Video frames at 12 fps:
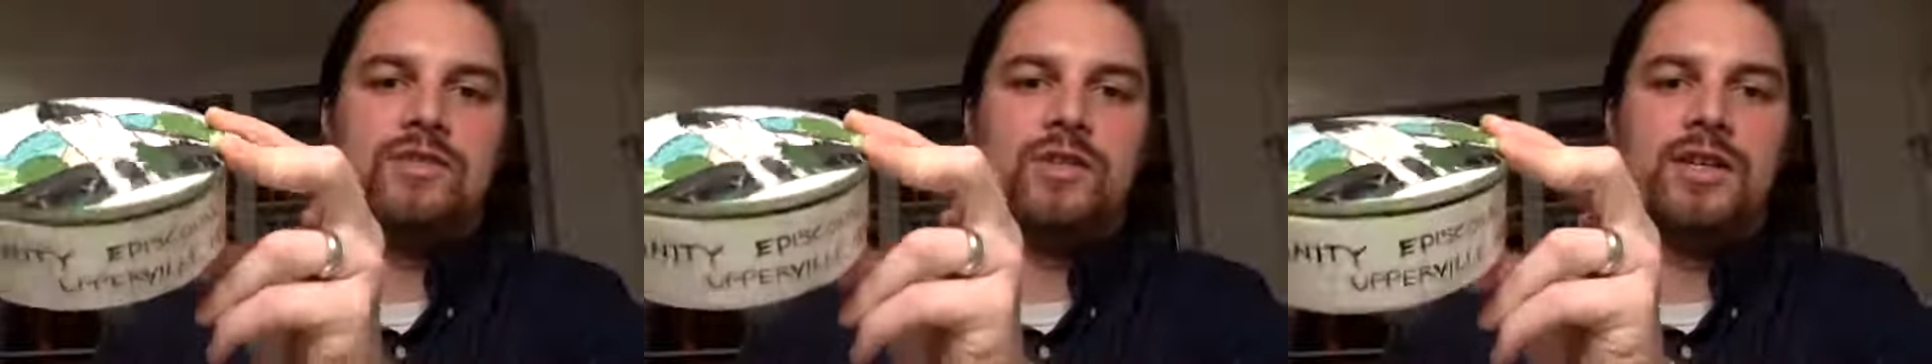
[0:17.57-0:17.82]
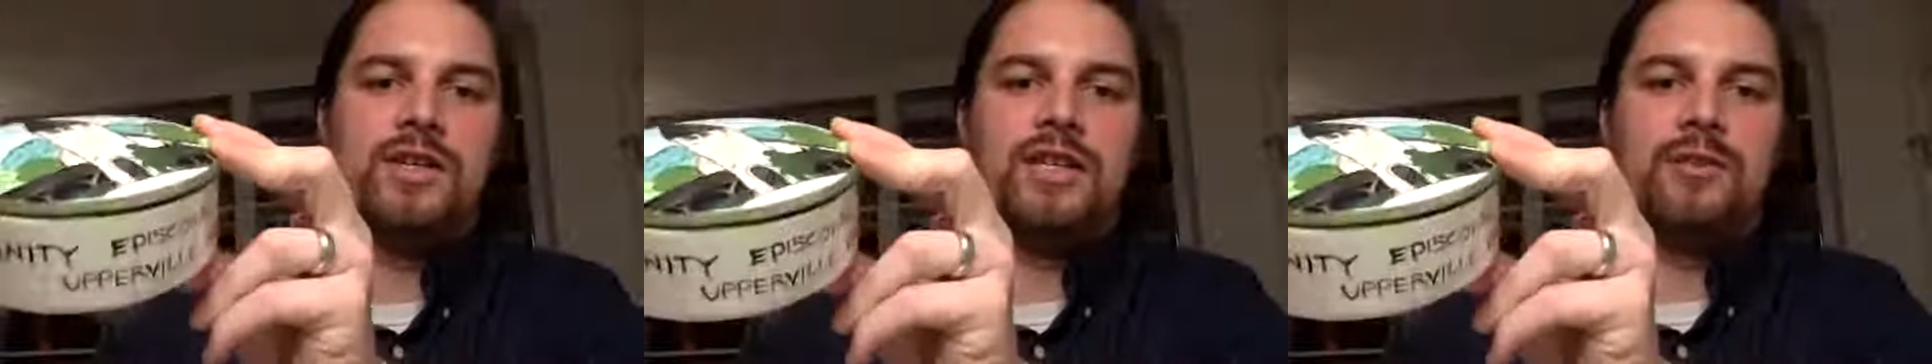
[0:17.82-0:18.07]

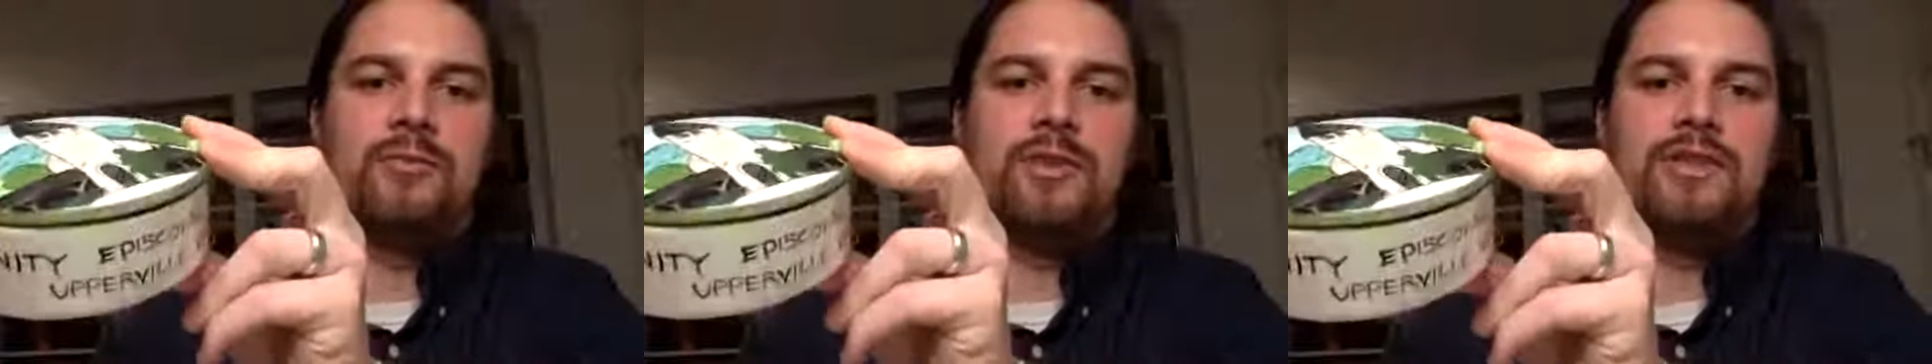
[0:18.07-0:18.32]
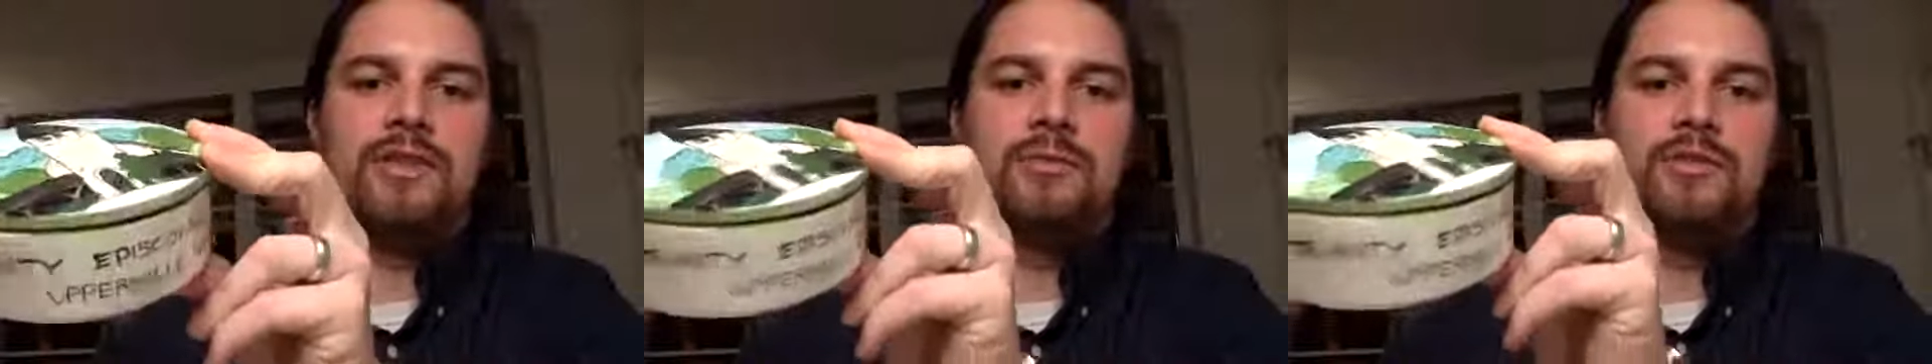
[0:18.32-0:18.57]
Trinity
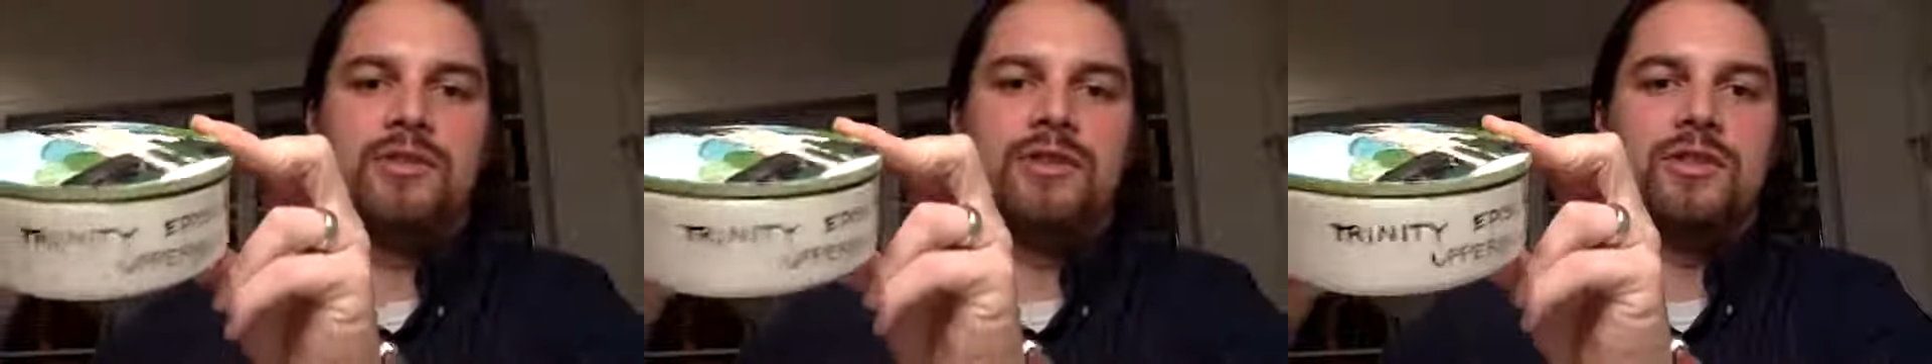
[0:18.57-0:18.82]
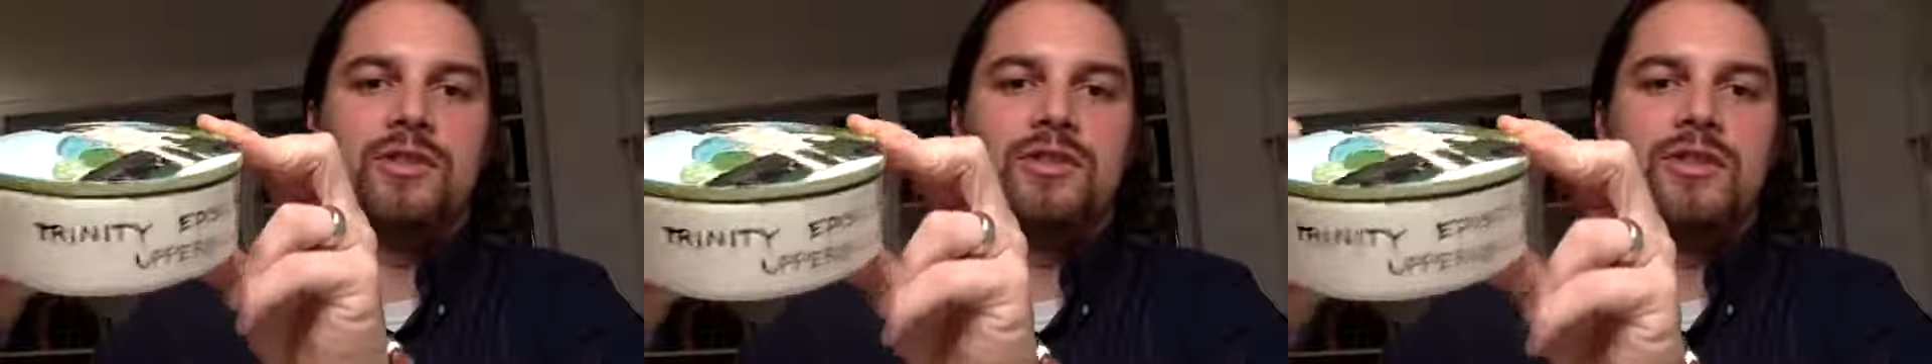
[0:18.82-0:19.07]
Episcopal
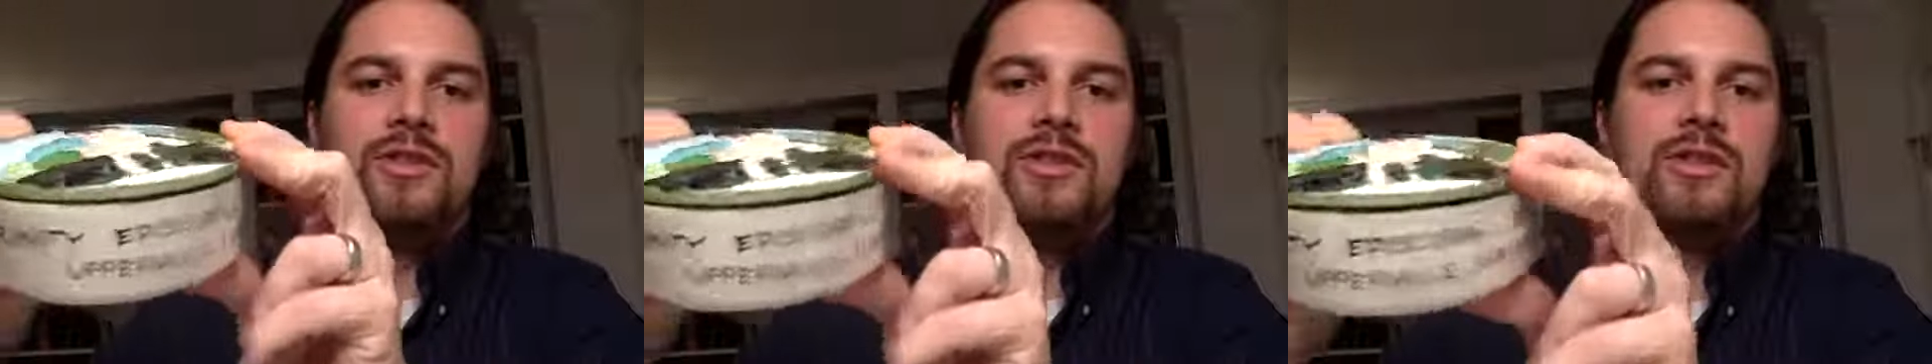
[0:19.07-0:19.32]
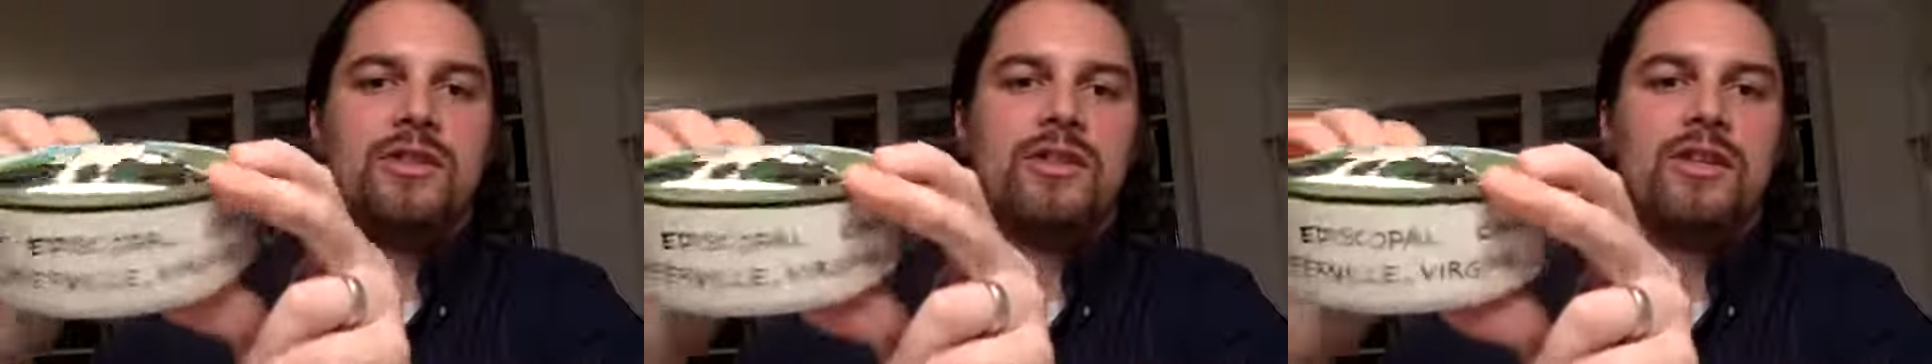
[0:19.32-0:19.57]
Church
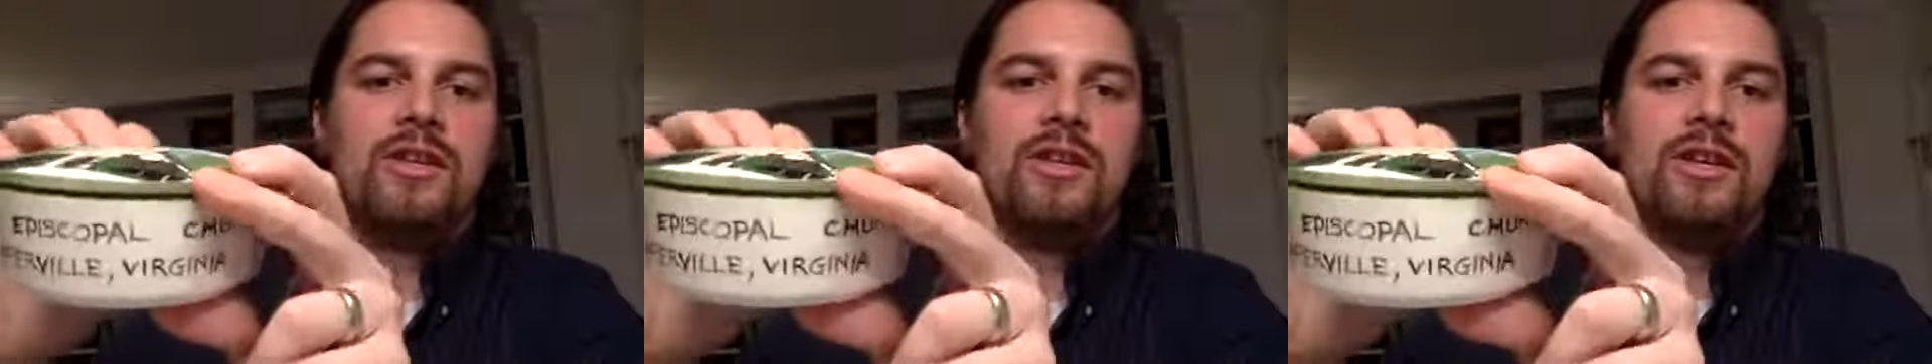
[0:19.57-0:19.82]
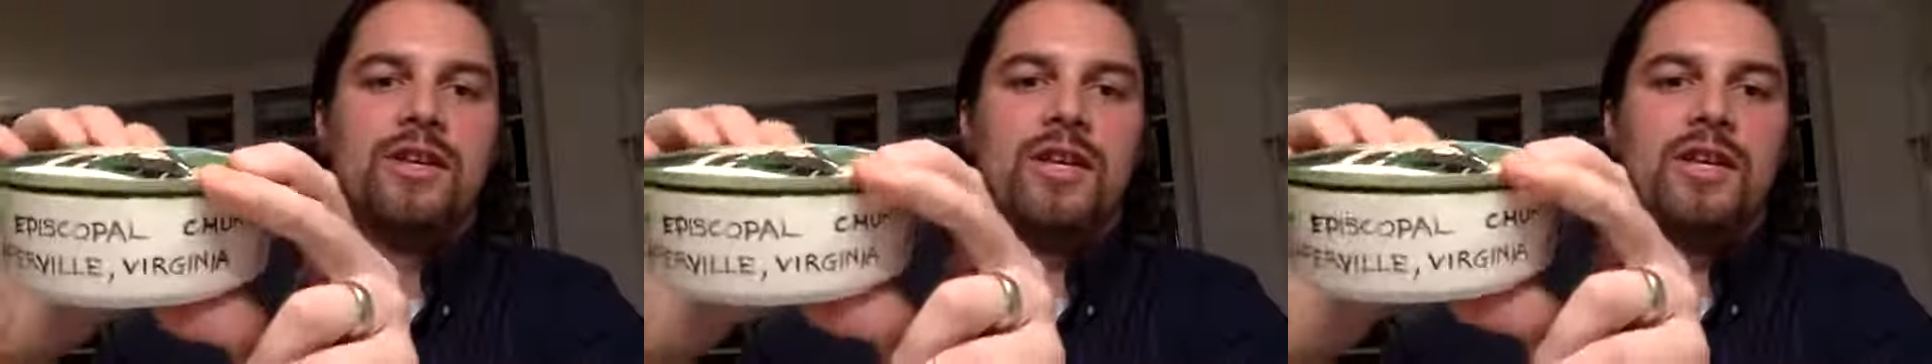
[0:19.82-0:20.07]

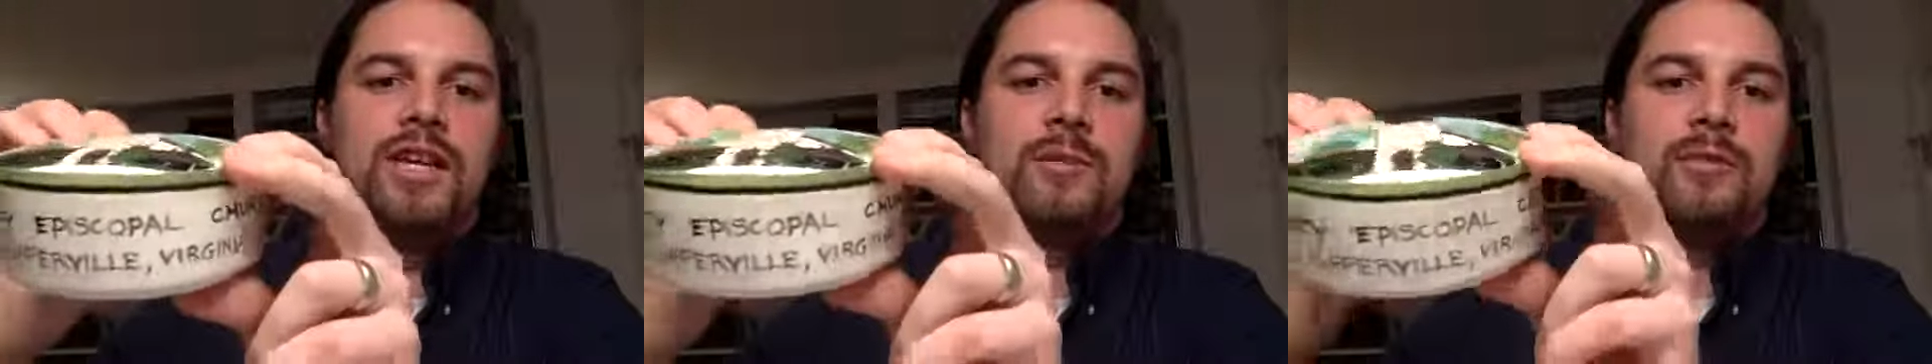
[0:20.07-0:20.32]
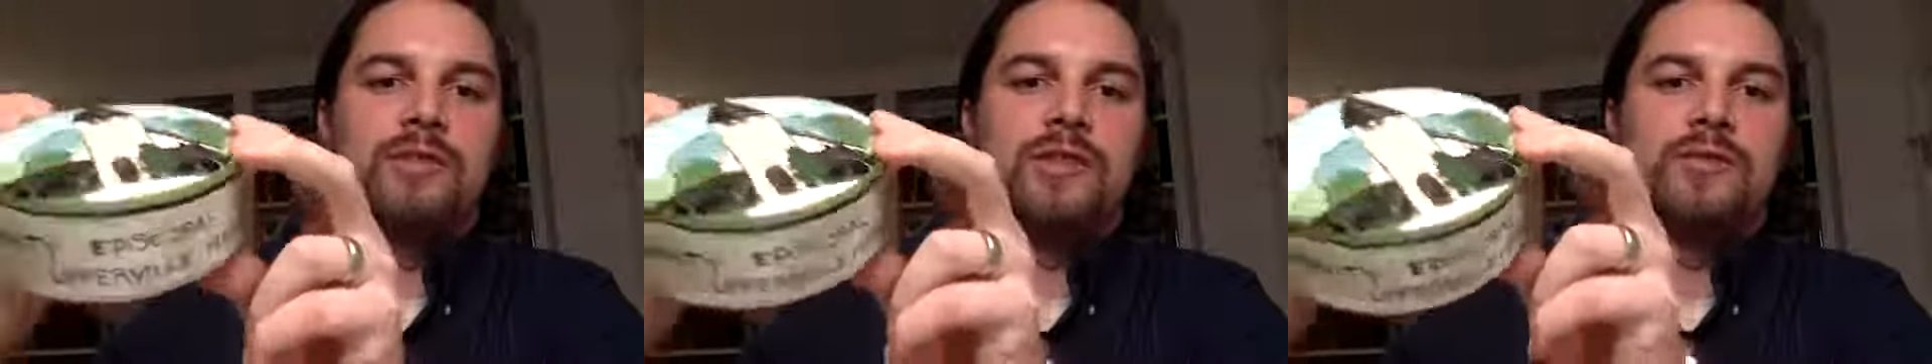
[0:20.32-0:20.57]
in
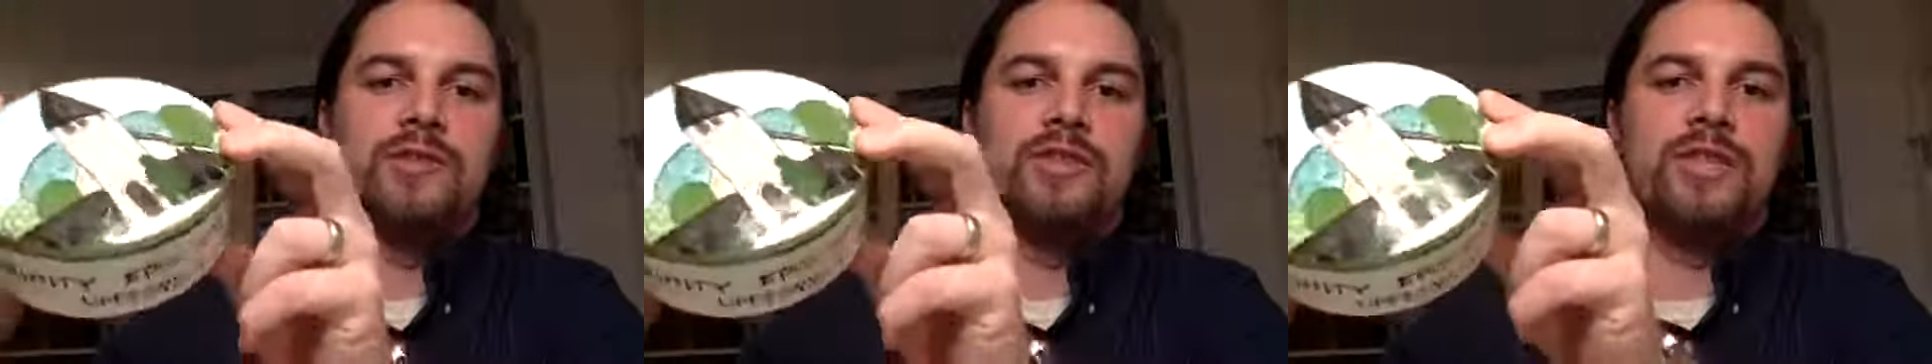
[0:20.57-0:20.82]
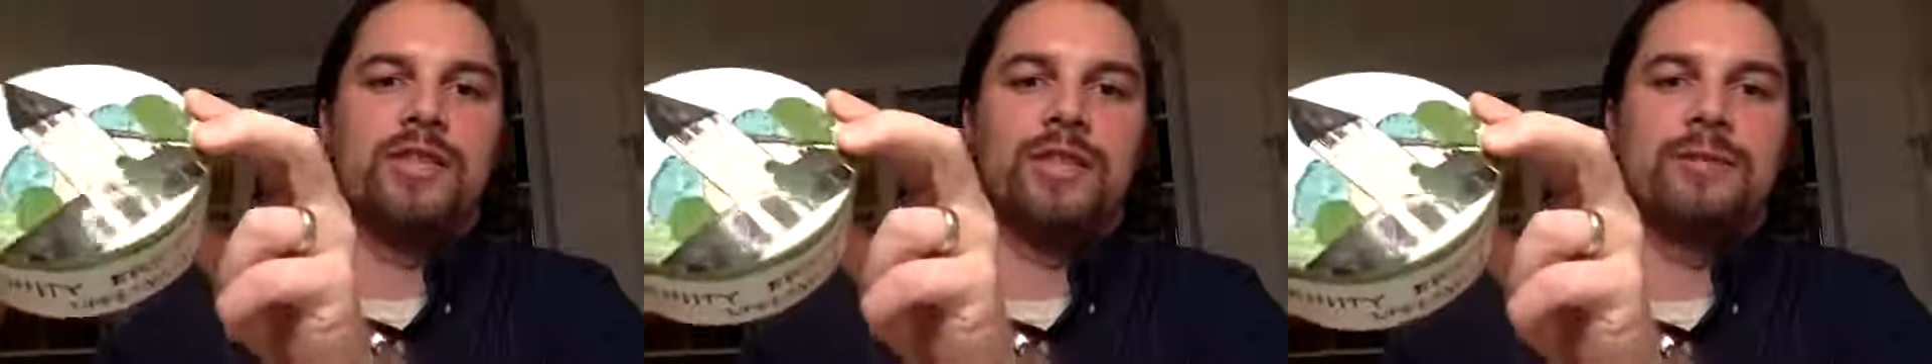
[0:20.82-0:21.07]
Upperville,
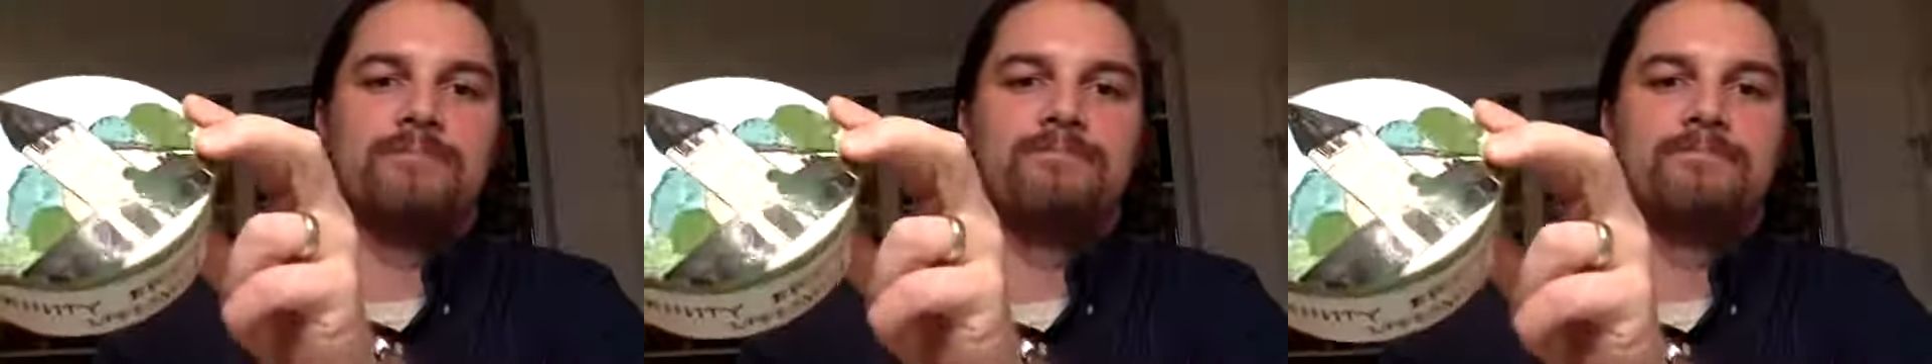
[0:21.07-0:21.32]
Virginia.